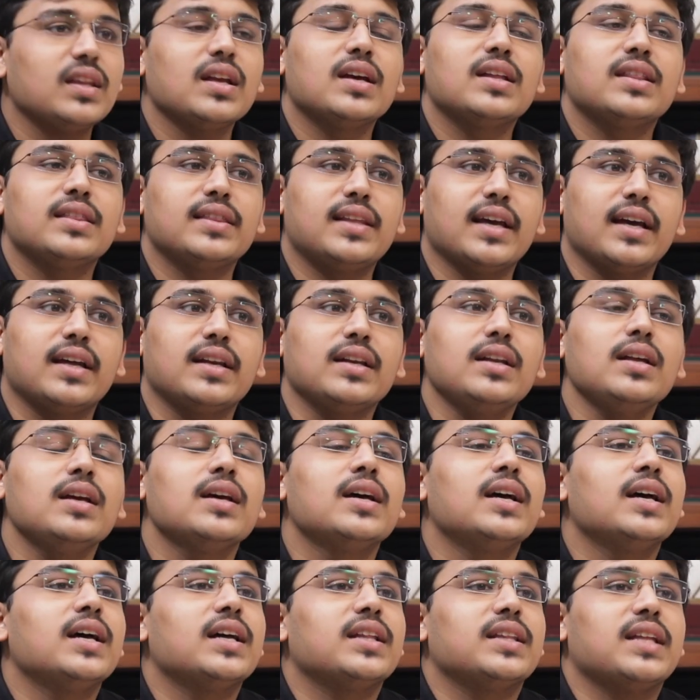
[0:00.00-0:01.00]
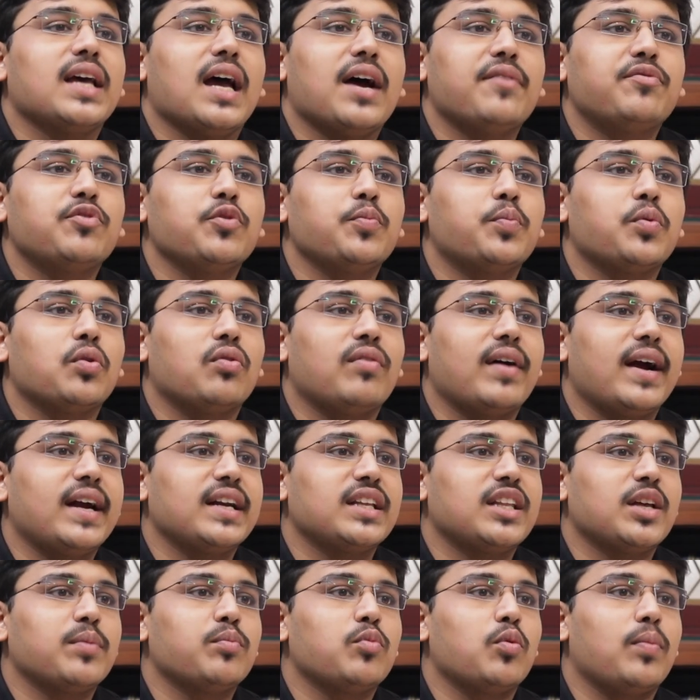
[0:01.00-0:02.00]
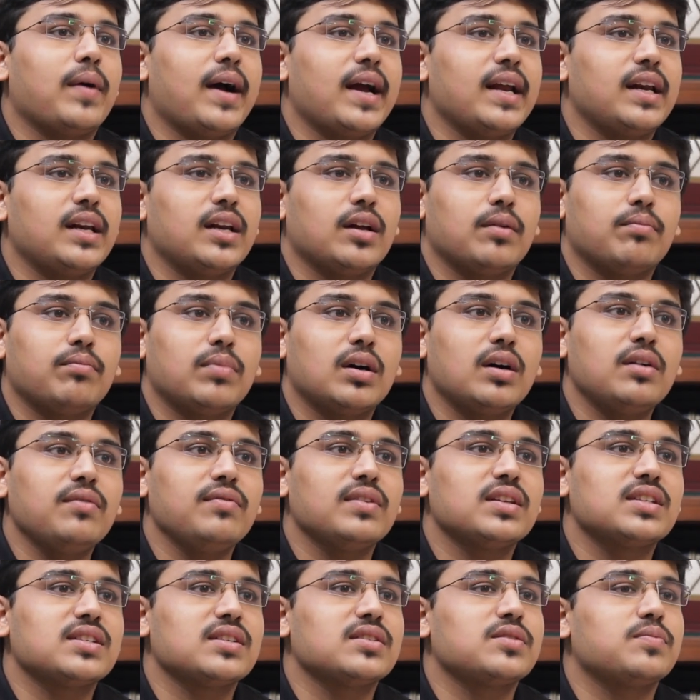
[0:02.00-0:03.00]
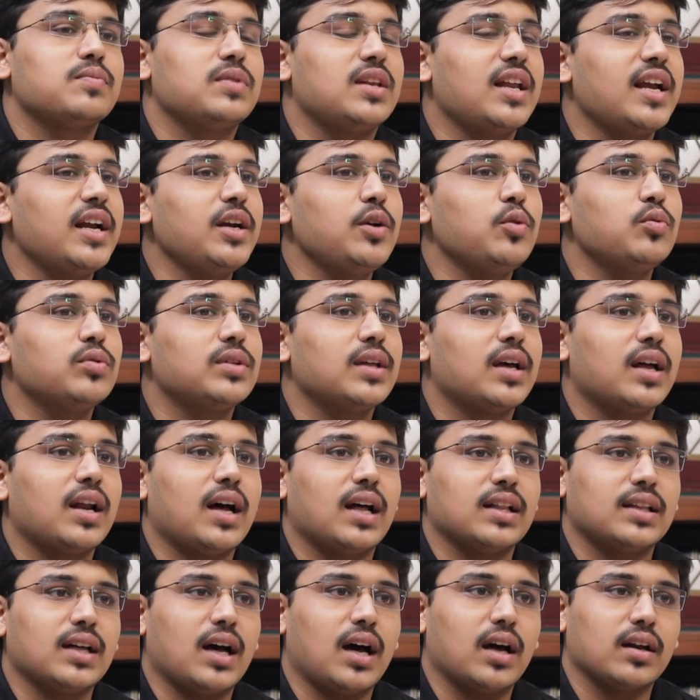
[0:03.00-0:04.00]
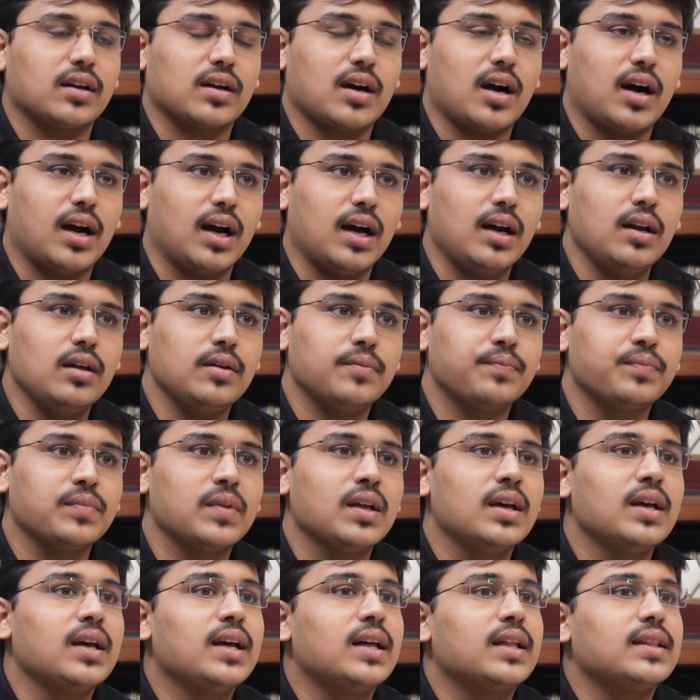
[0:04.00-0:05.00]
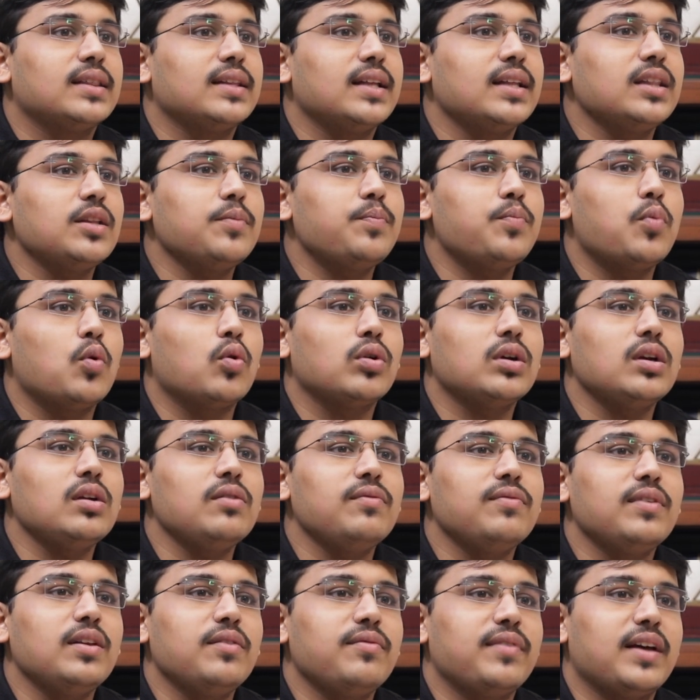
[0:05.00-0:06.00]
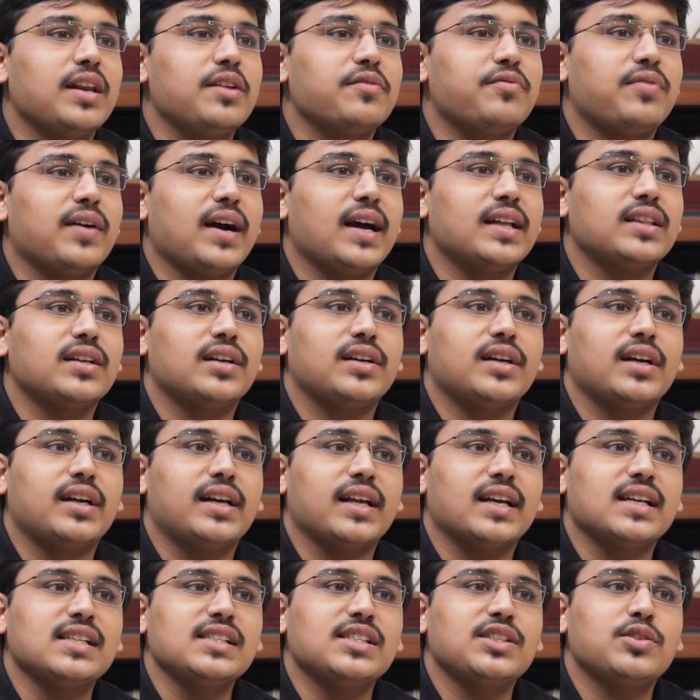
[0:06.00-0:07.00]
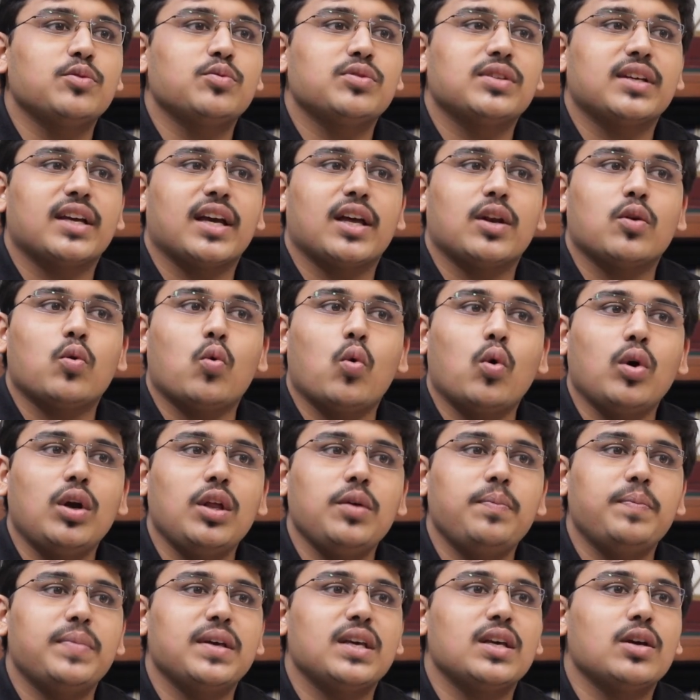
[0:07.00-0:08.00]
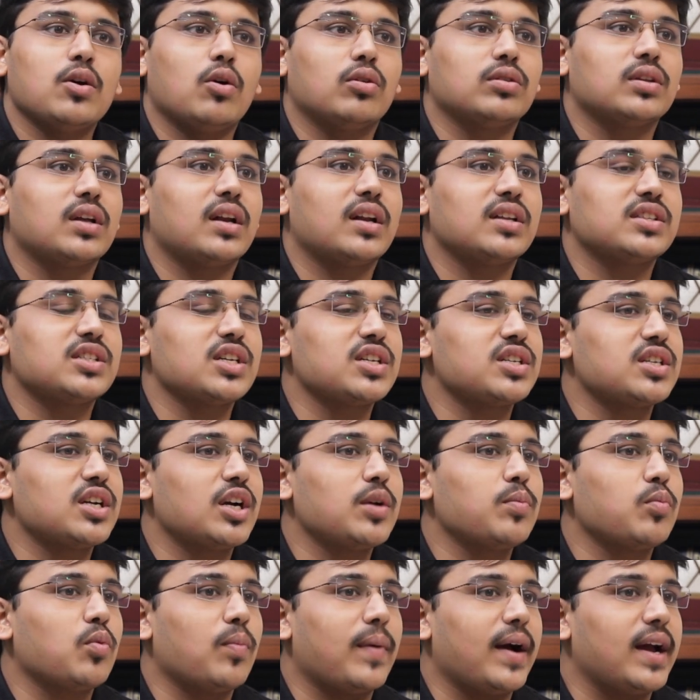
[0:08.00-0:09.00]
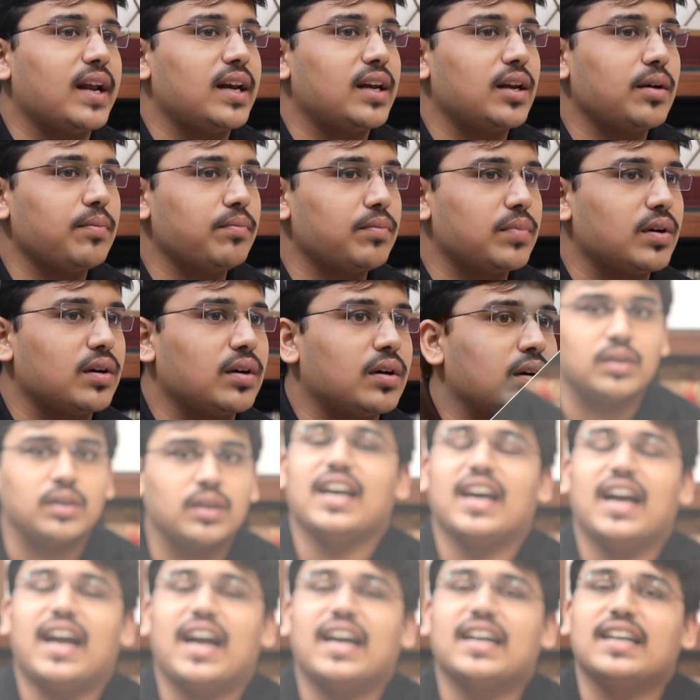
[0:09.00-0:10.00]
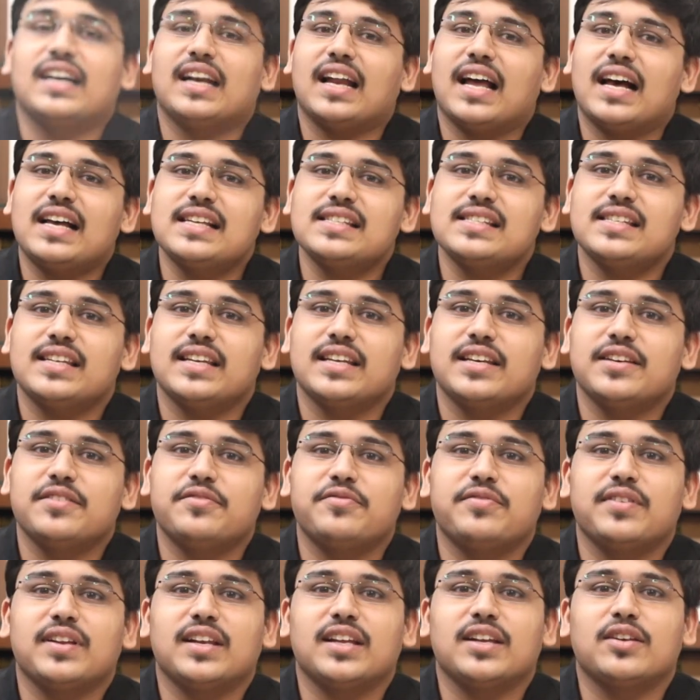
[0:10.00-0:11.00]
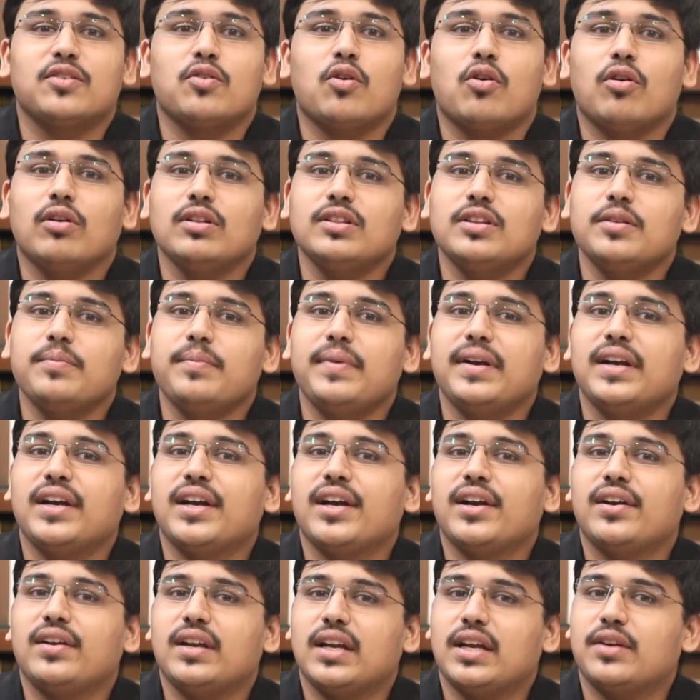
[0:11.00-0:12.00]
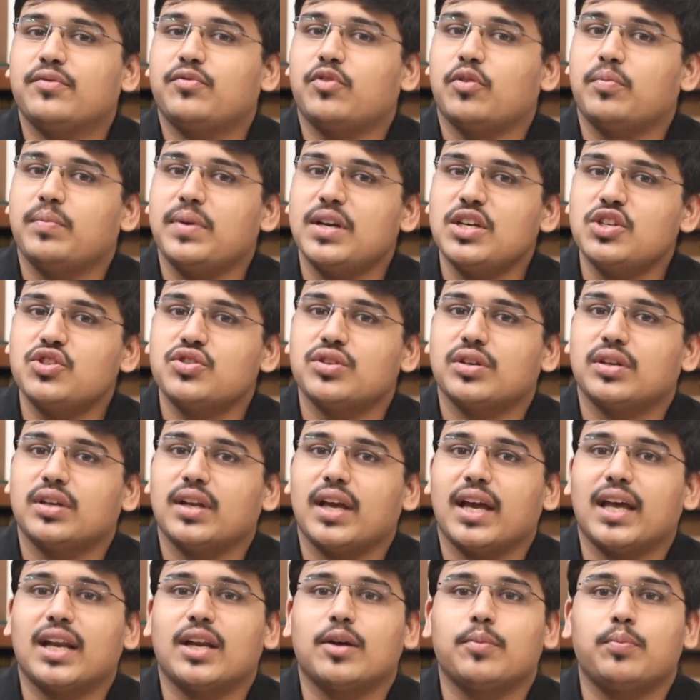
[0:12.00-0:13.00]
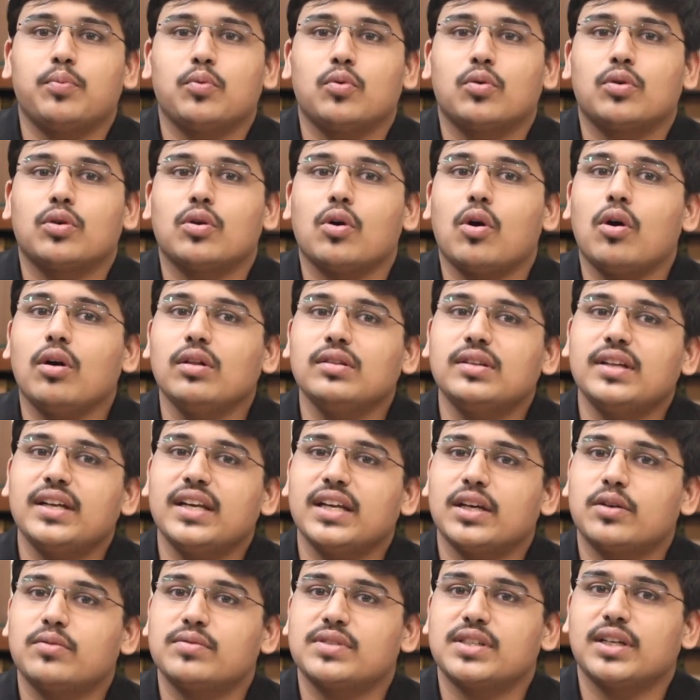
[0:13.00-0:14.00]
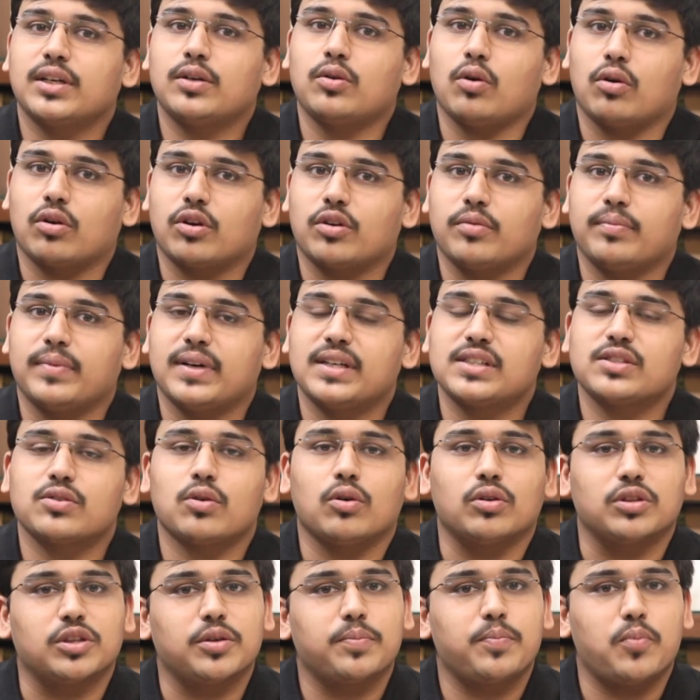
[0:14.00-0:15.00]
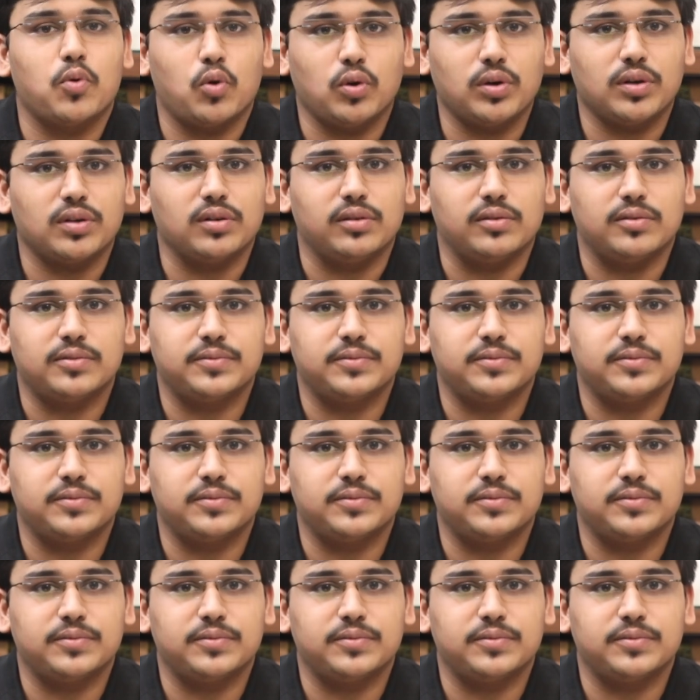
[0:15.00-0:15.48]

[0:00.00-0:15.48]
Then they have to provide their mobile number which is linked to their Aadhaar card. Then the portal will verify the details using an OTP on the registered mobile number. And lastly, fill in all the mandatory information and upload all the requisite documents on the portal.